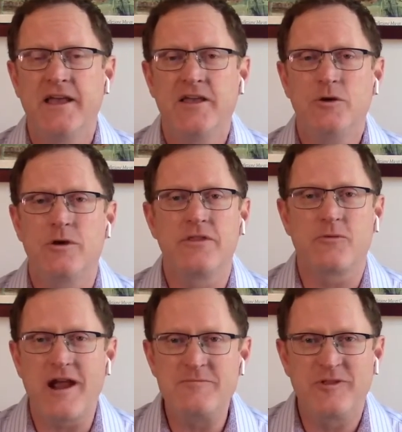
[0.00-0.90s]
You are in the
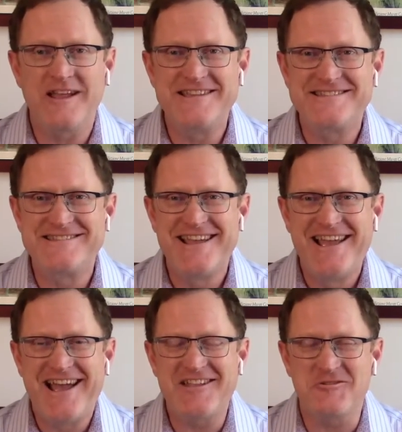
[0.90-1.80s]
right place
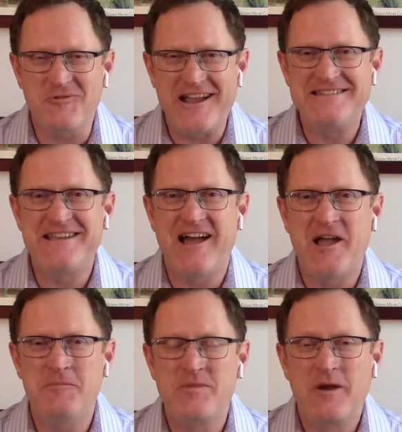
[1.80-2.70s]
at the right
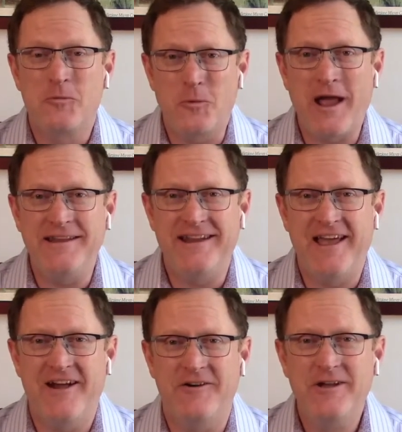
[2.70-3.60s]
time right
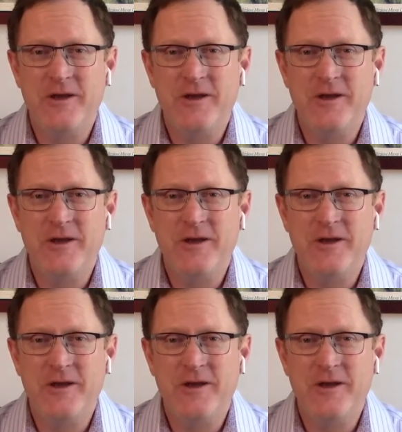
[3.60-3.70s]
now.